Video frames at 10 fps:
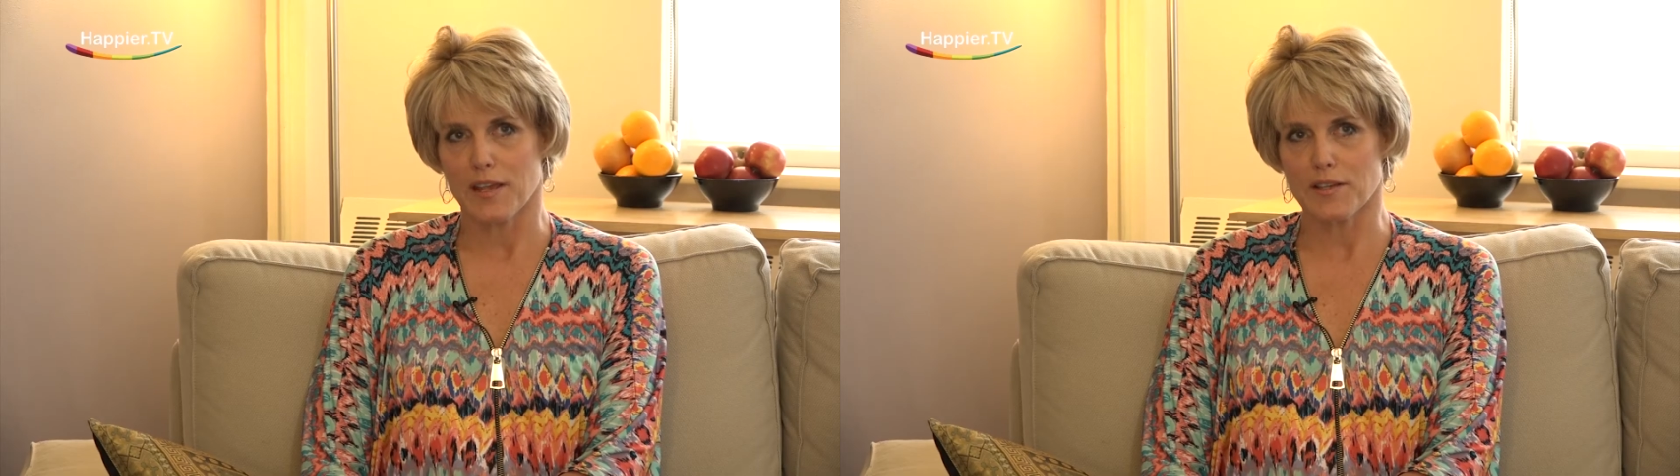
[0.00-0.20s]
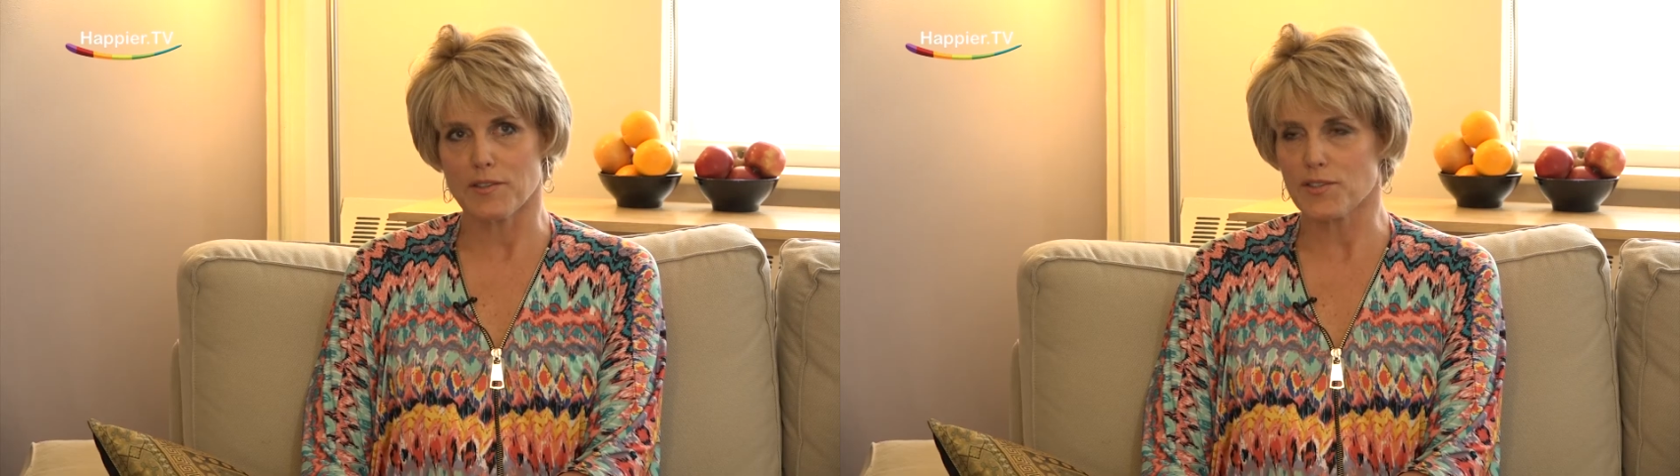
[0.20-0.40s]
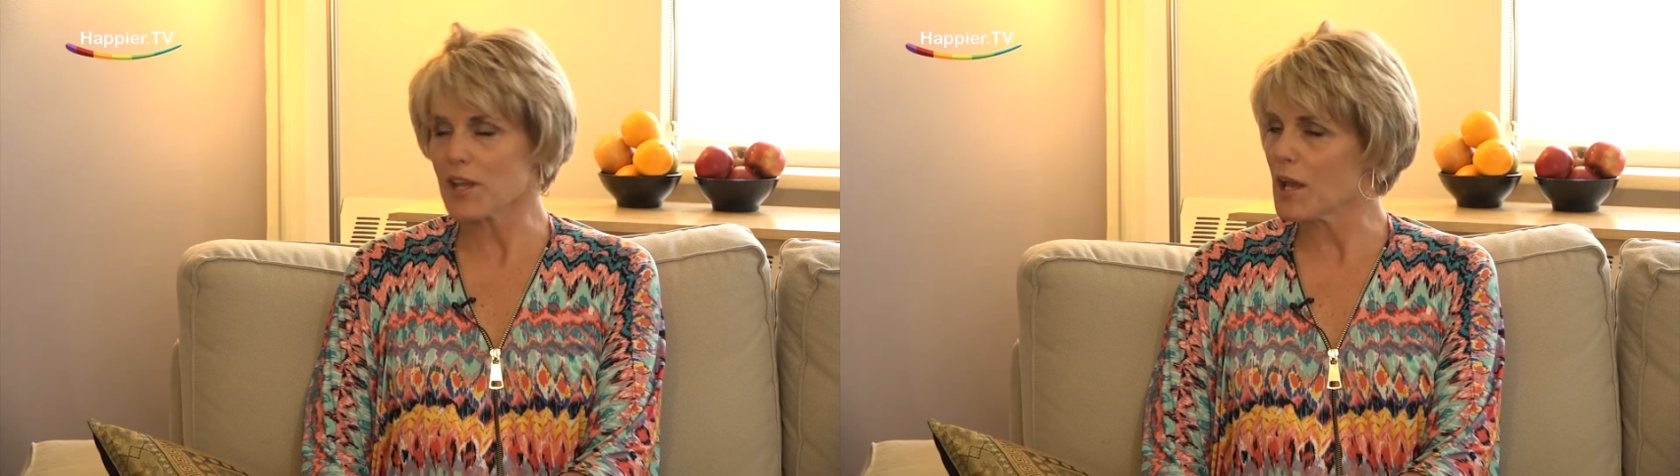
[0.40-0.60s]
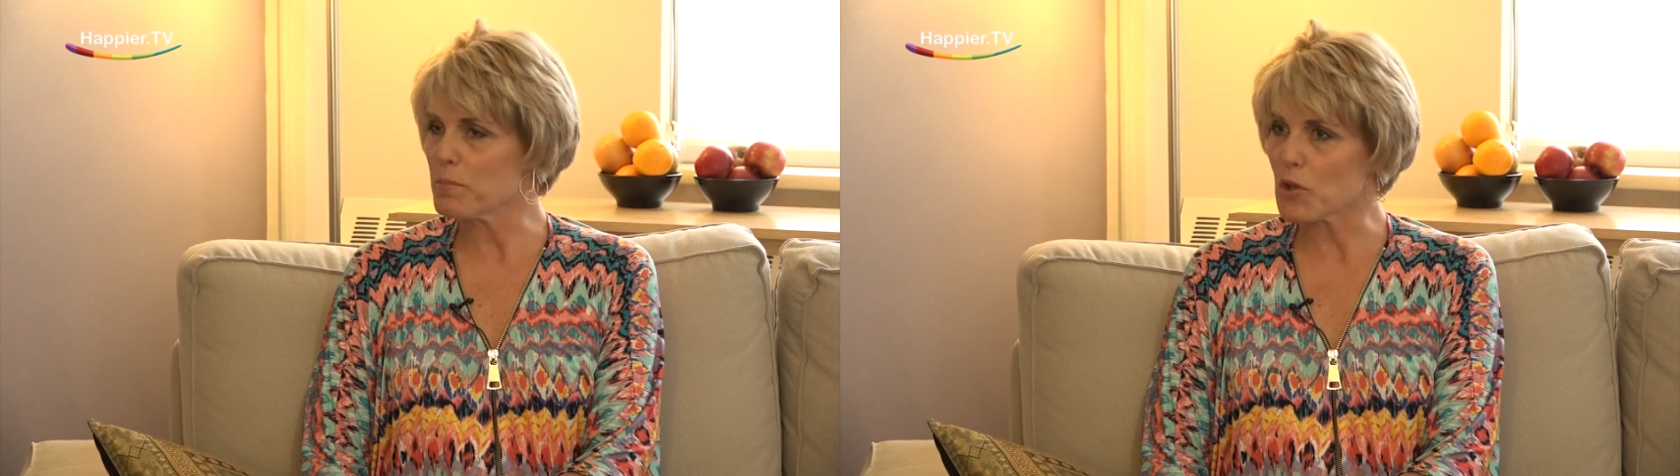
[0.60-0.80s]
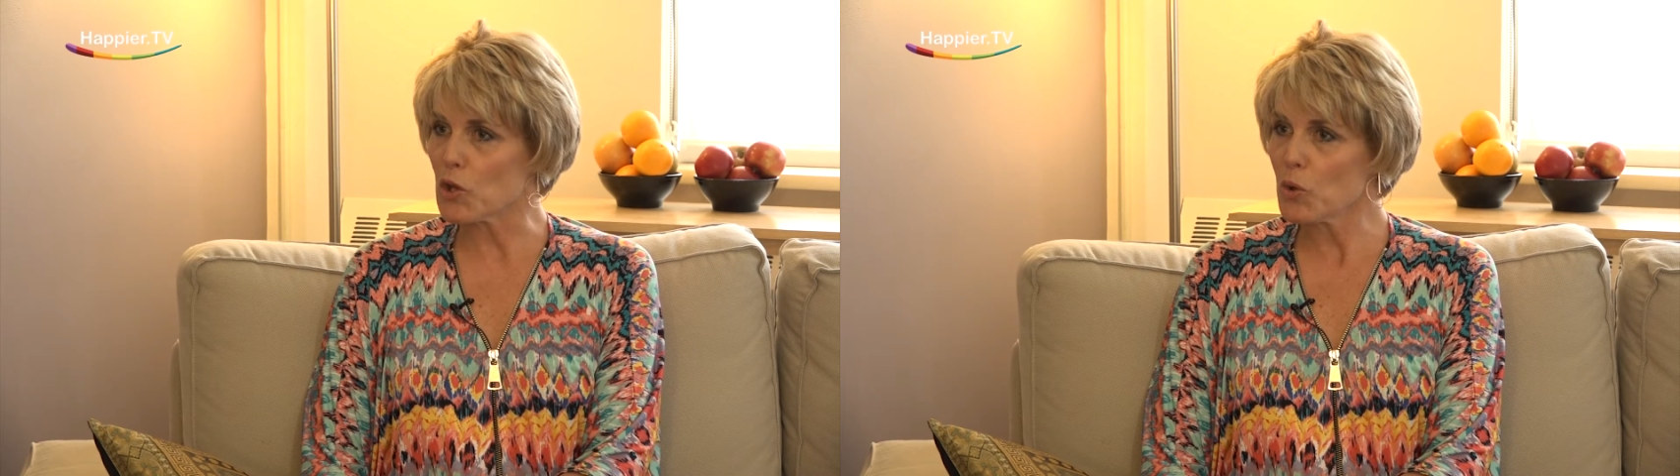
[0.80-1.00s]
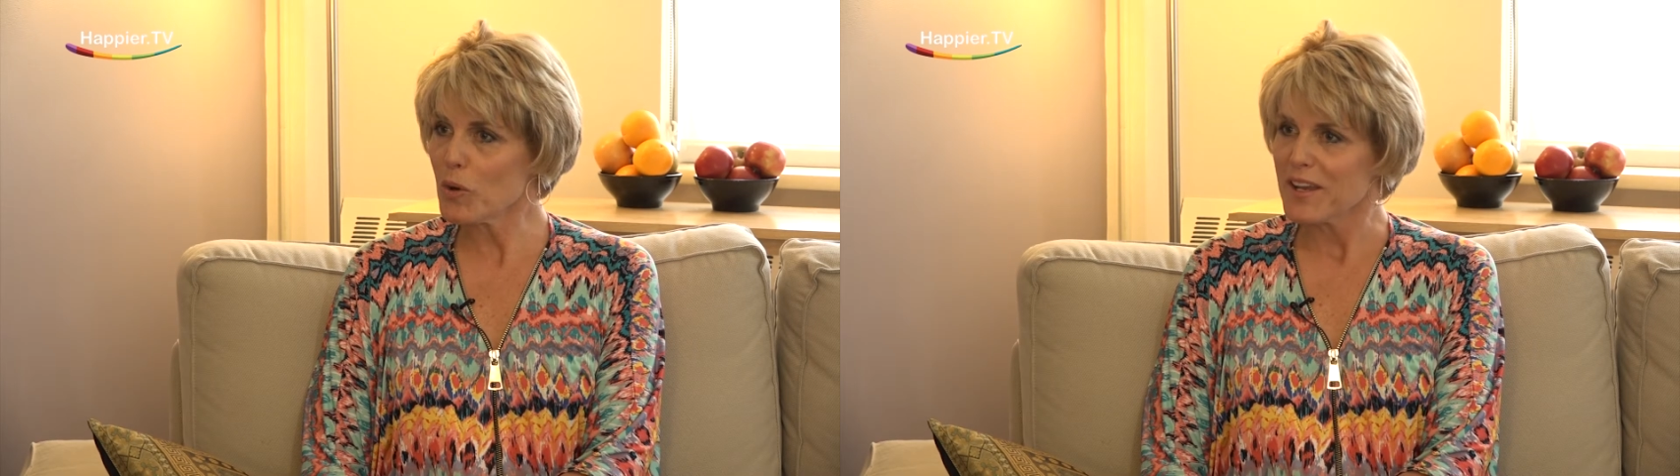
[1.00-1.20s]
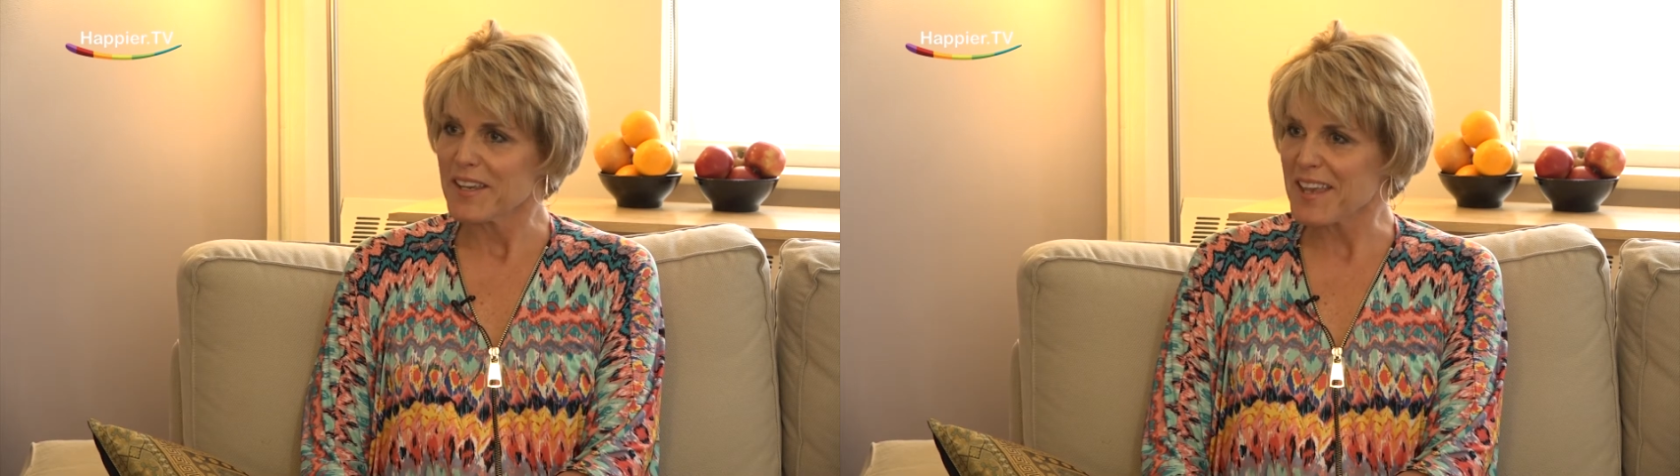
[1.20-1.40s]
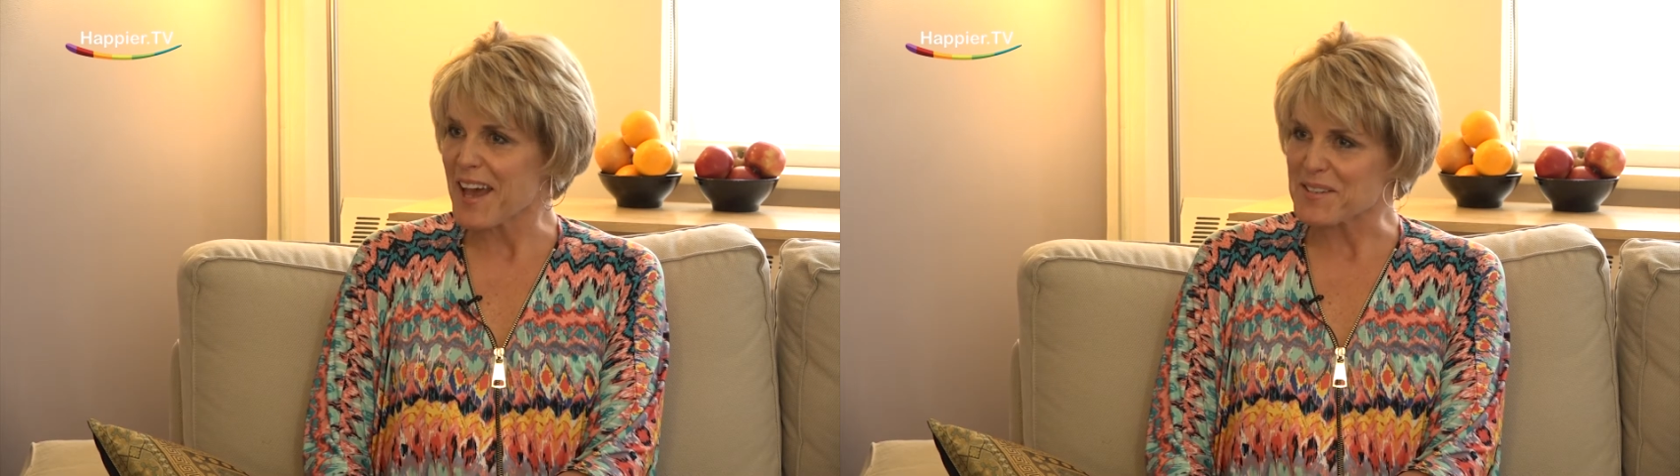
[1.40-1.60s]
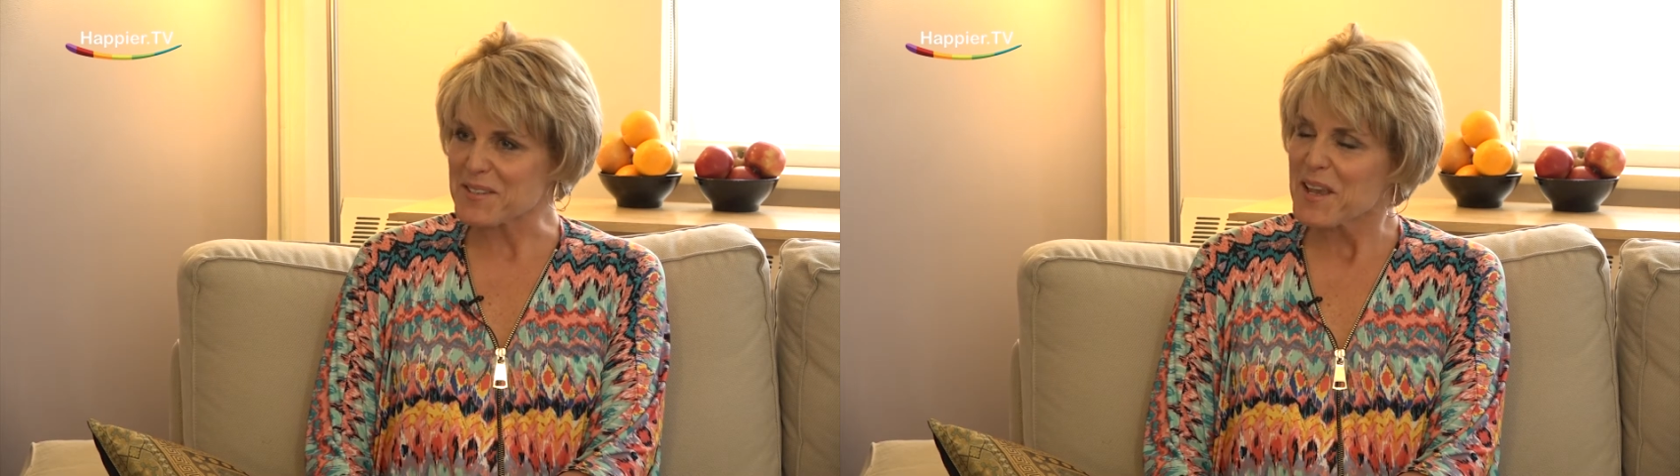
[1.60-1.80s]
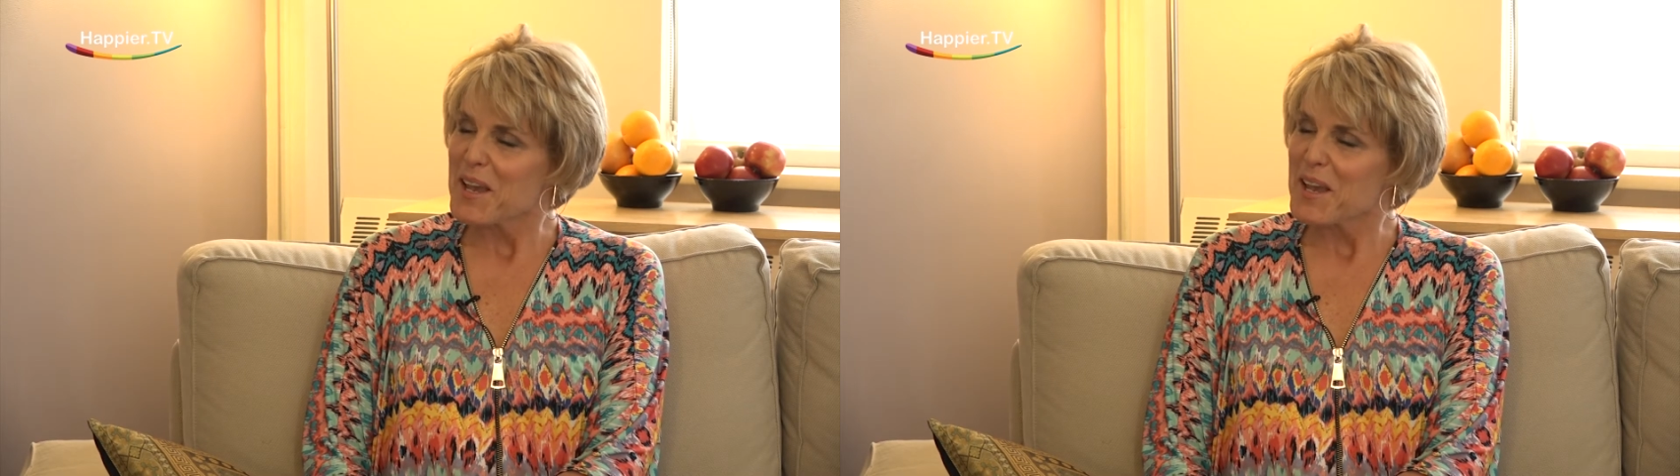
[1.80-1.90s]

is the sky blue? Yes.